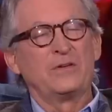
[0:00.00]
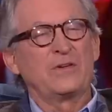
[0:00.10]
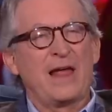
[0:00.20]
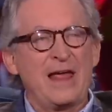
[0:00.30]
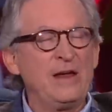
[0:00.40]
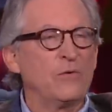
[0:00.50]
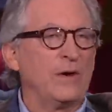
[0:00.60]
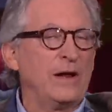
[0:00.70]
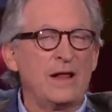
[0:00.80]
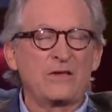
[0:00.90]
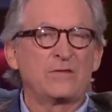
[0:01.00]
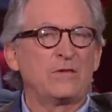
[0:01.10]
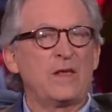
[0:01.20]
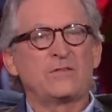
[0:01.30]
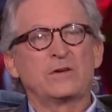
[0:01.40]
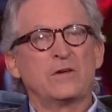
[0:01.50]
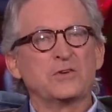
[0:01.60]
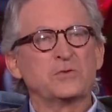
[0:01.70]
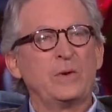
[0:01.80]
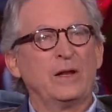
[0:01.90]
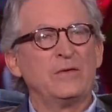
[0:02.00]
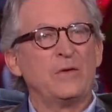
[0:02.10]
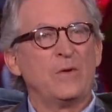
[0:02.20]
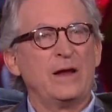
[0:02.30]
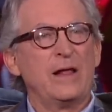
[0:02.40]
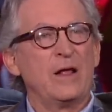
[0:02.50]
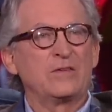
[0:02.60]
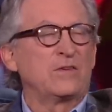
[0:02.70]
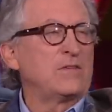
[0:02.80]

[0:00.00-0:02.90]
are just angry, and that's the, that's the culture we live in right now. It's